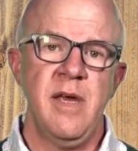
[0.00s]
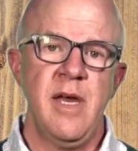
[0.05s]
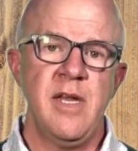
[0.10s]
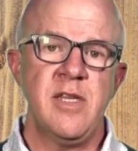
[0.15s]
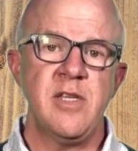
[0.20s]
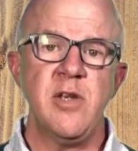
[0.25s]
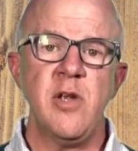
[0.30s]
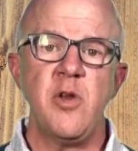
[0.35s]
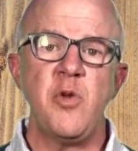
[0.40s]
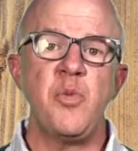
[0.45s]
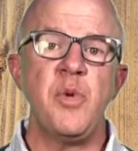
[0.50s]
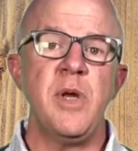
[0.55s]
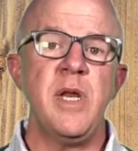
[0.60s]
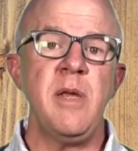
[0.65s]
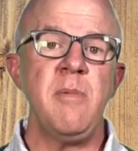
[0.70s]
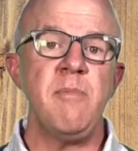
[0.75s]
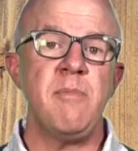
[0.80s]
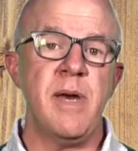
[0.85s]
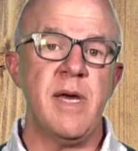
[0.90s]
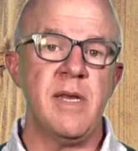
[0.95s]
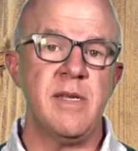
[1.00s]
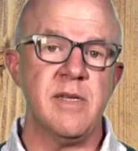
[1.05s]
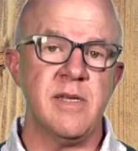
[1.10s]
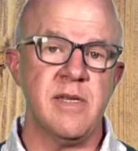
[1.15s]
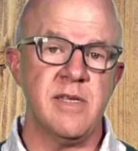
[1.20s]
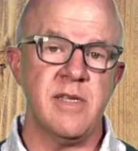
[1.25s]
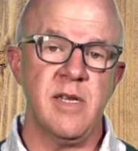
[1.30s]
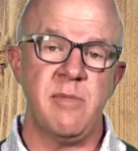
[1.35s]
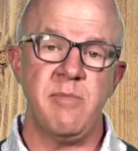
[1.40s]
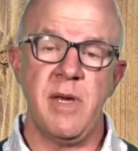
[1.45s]
It's not winning
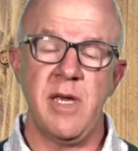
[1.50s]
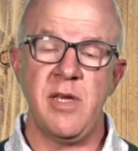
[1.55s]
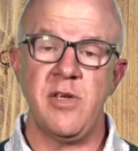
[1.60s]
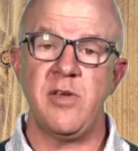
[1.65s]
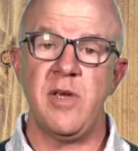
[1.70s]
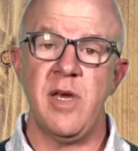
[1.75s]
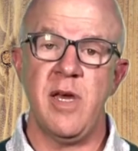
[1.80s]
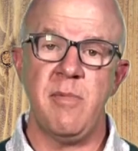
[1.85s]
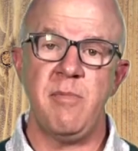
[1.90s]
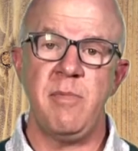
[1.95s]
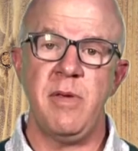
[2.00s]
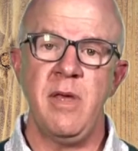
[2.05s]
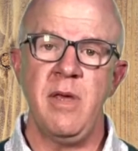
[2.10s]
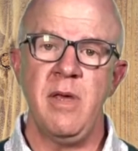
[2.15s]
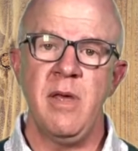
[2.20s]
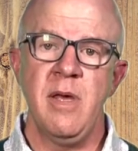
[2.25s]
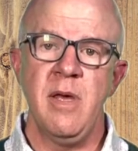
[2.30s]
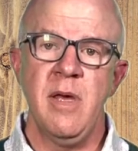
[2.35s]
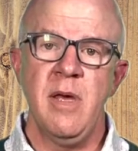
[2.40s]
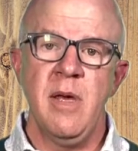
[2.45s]
battles that makes you happy,